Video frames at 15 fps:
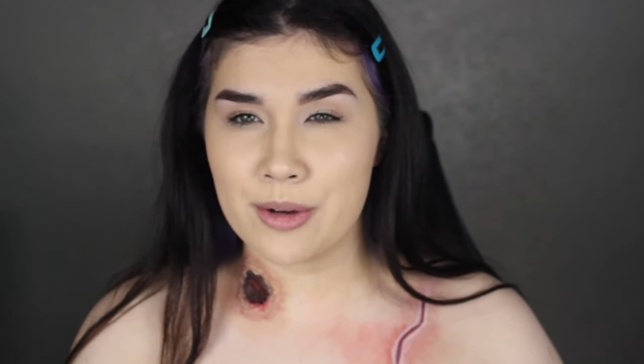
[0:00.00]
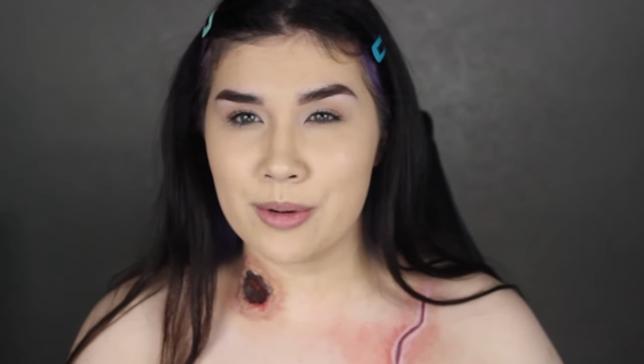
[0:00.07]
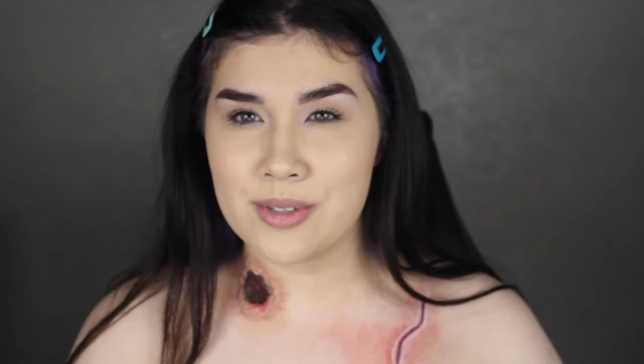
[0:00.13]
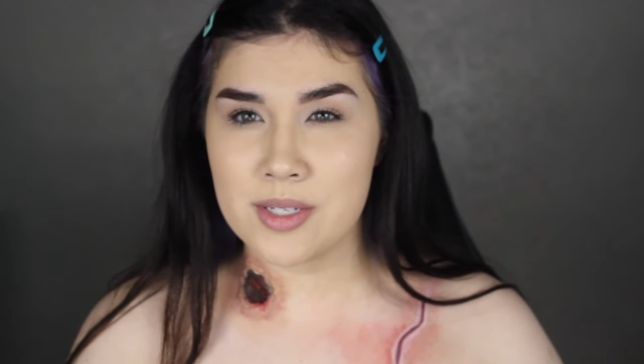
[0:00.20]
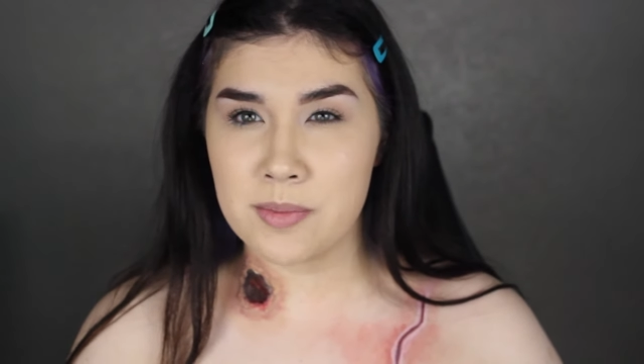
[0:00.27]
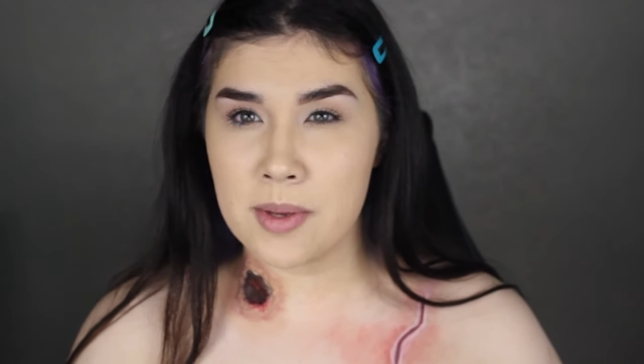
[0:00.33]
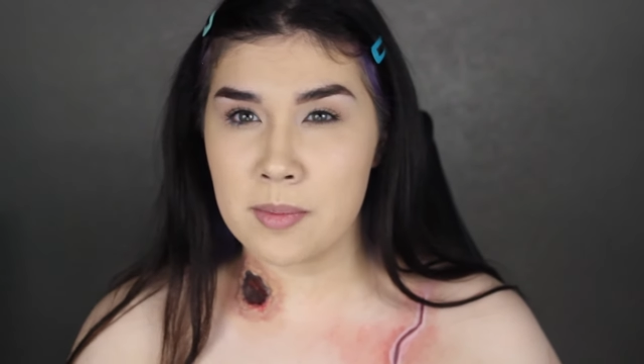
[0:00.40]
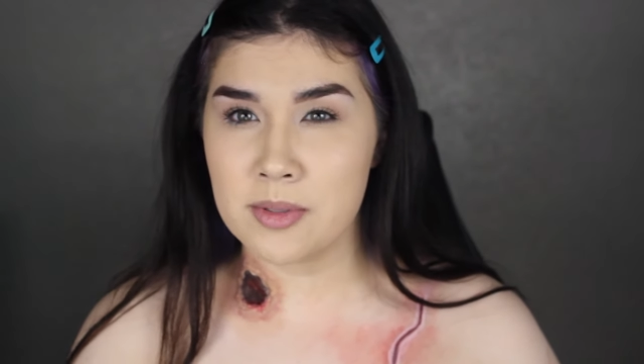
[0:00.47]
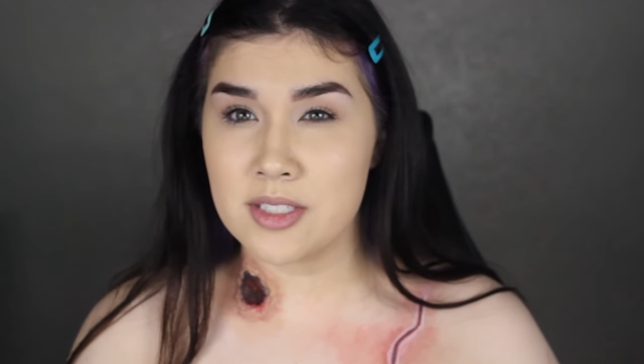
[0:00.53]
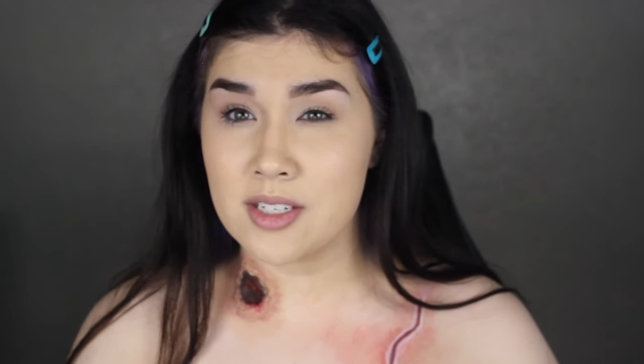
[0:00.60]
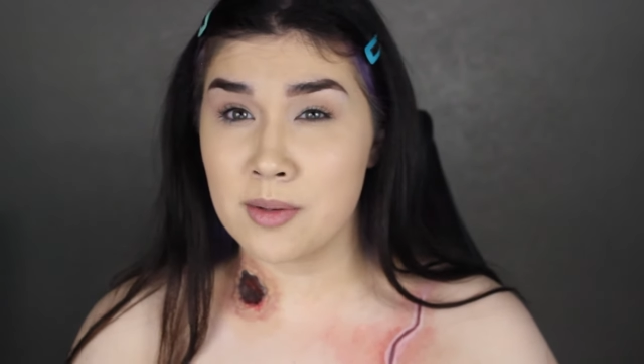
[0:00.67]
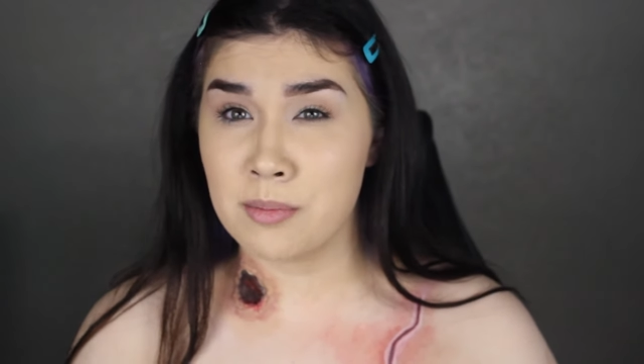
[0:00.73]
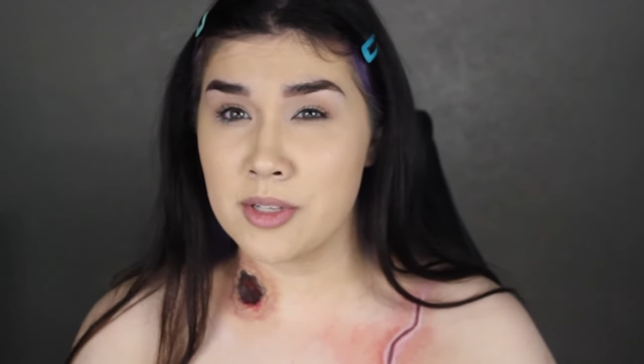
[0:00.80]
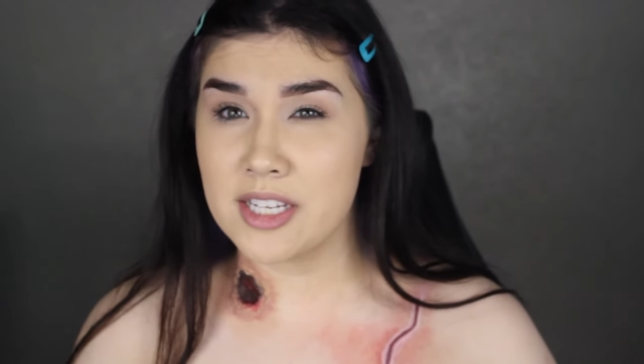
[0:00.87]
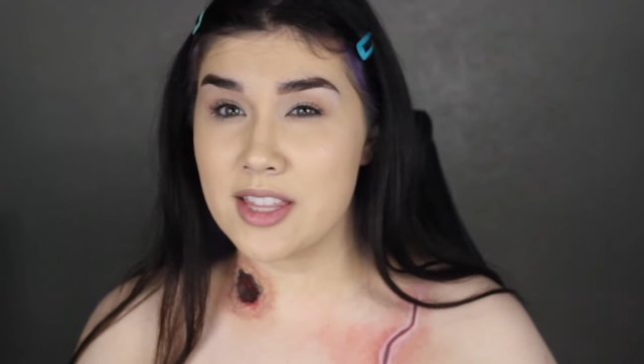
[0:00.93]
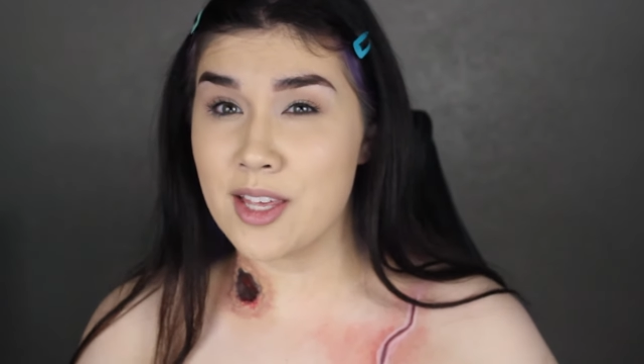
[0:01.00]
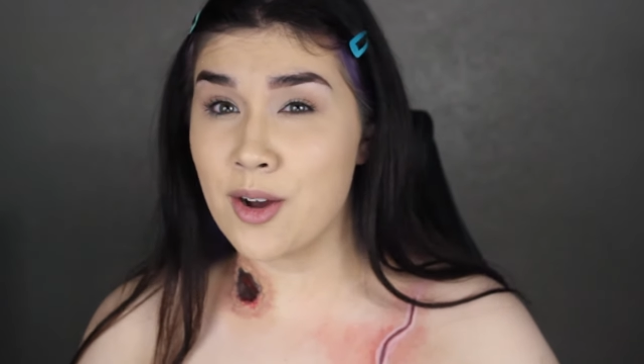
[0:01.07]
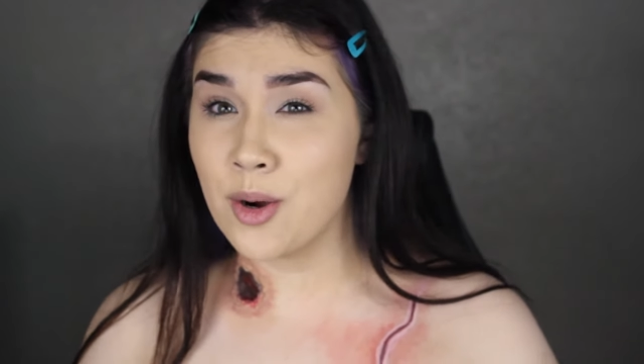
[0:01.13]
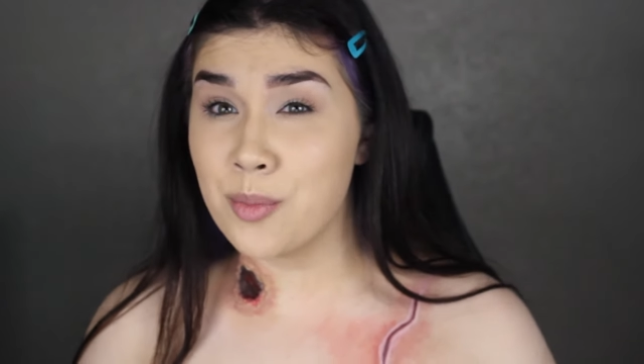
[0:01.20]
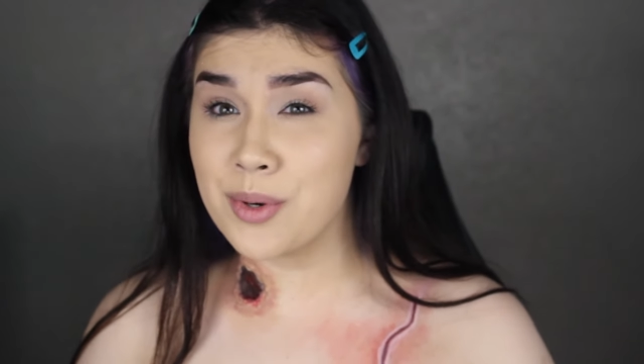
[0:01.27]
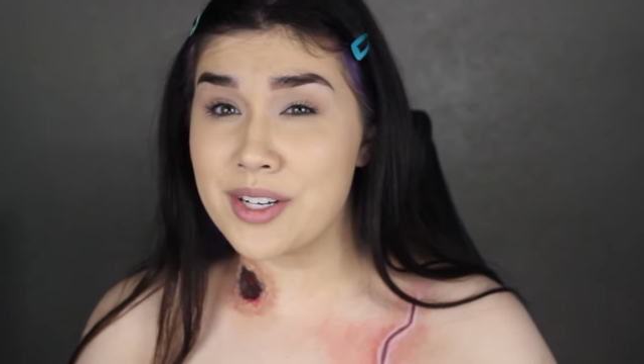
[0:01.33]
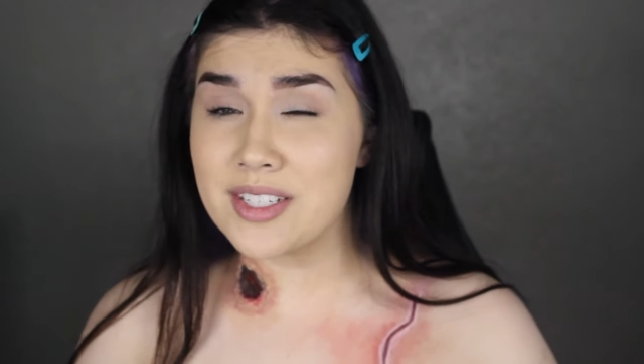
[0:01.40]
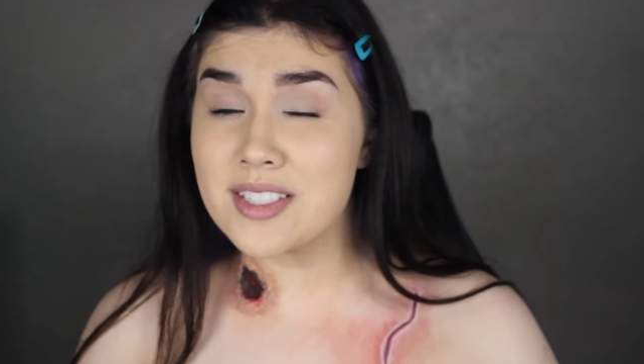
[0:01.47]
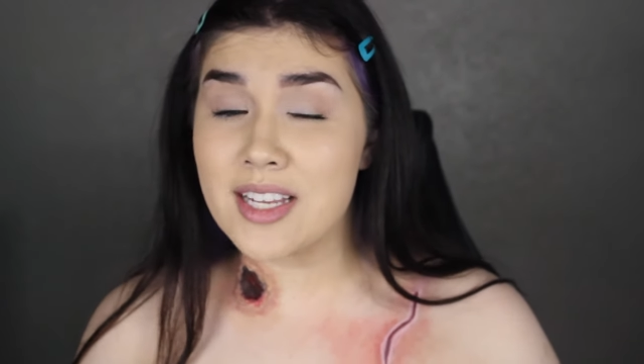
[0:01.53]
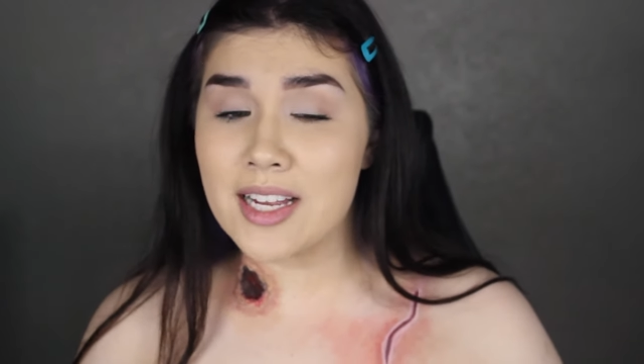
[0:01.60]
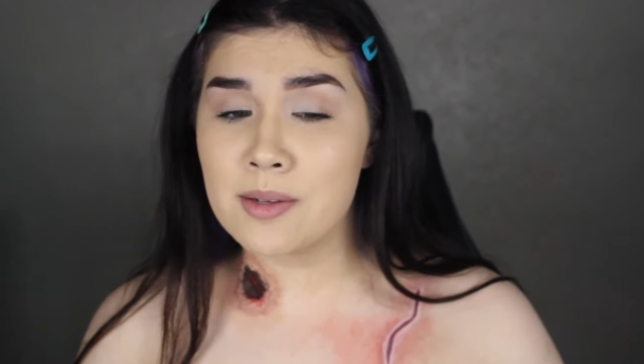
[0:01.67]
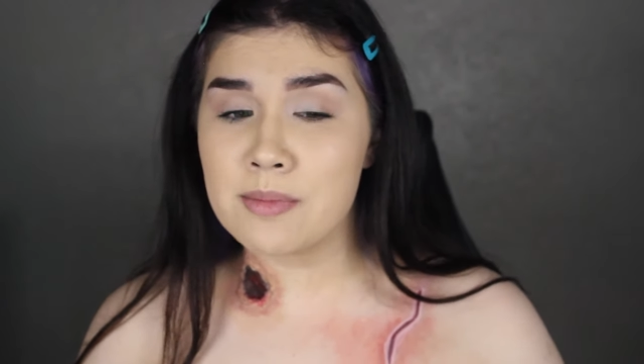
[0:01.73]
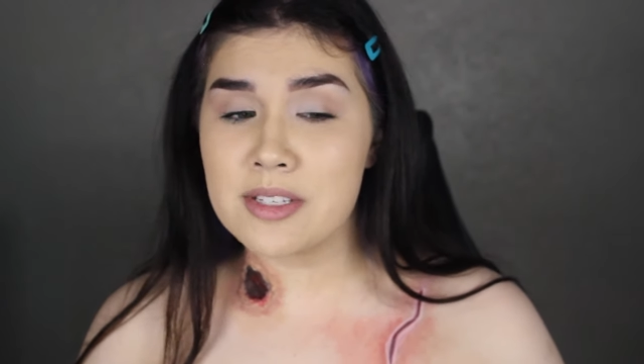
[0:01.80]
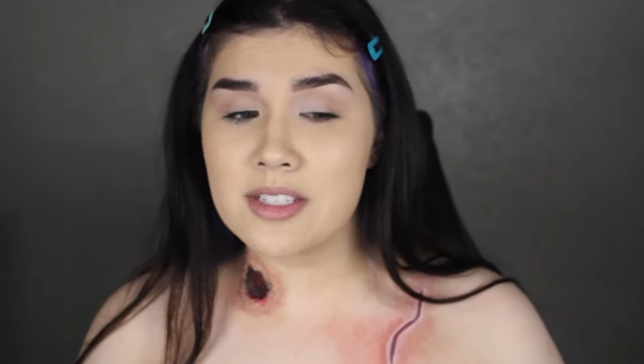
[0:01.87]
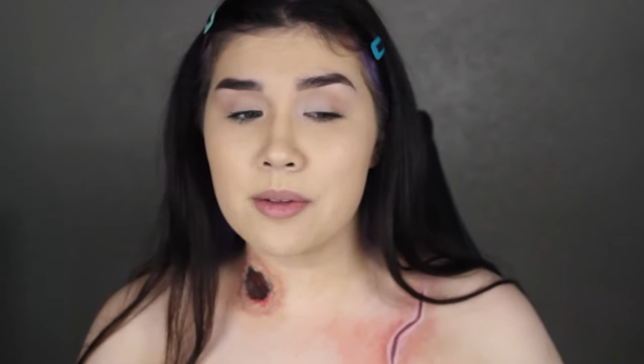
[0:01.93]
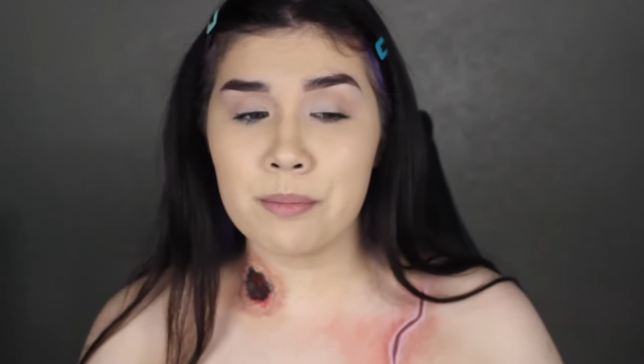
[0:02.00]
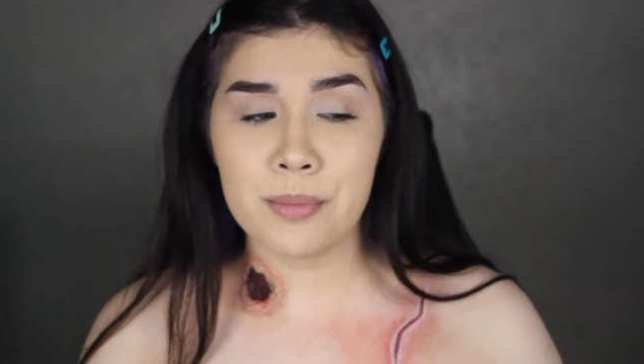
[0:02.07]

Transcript: own to be able to complete the homework assignments.